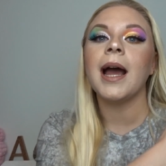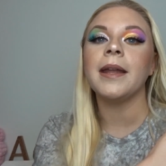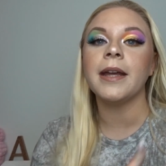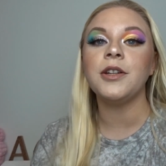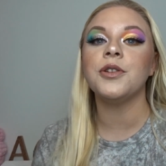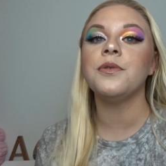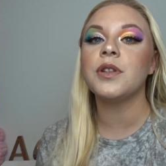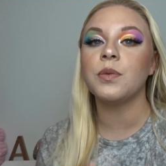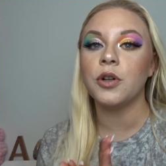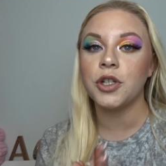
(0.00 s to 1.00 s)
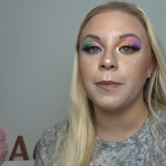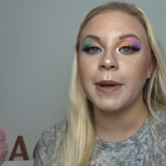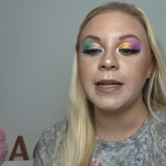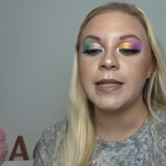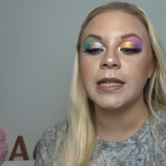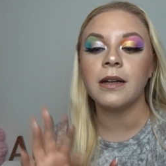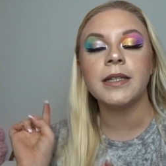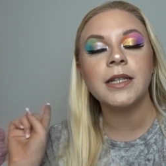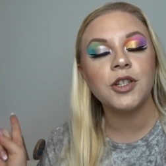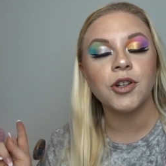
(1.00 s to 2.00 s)
and they do swatch amazing I
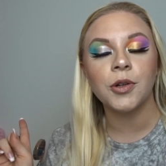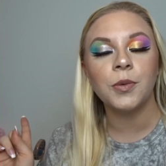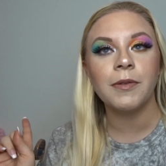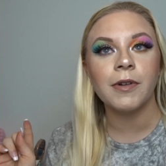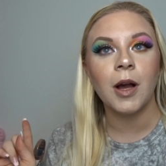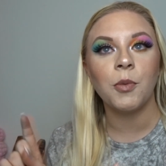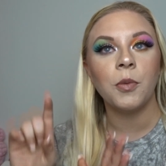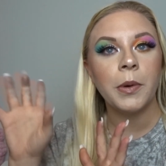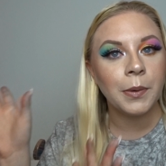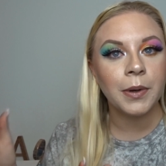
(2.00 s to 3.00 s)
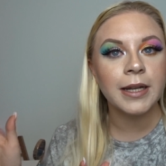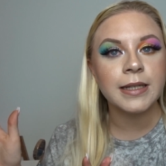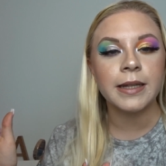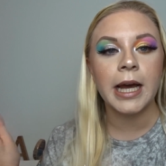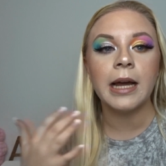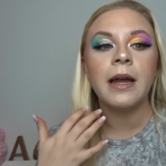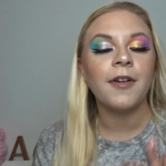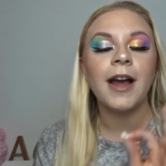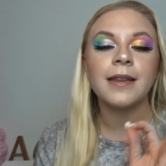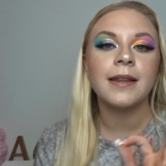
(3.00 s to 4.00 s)
did struggle with a couple but we'll get to that the
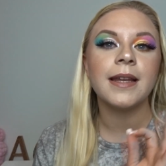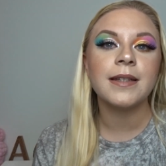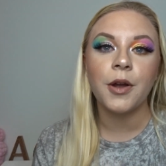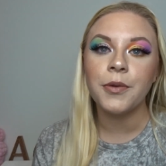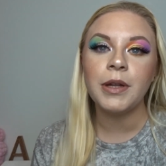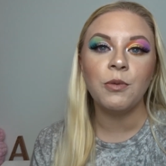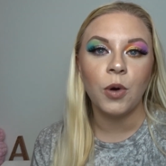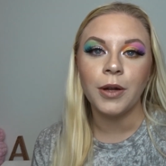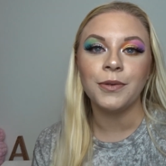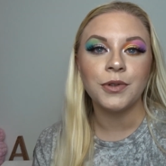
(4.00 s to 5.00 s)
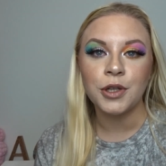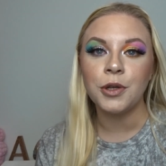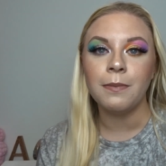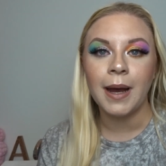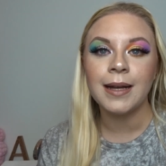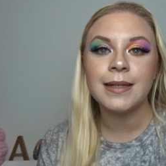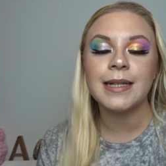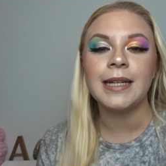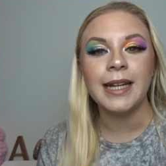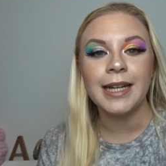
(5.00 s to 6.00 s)
fact that there's only one or two
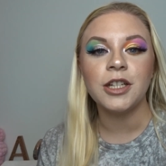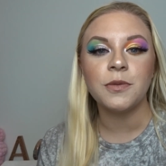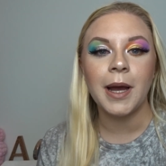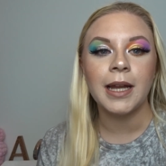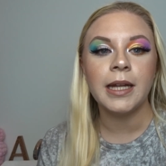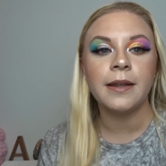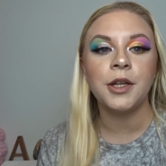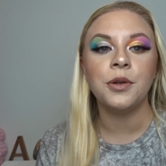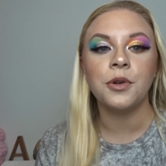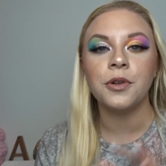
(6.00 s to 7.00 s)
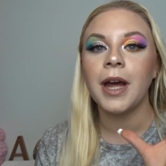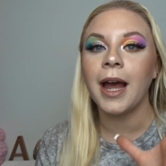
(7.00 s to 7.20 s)
mattes in each palette that you could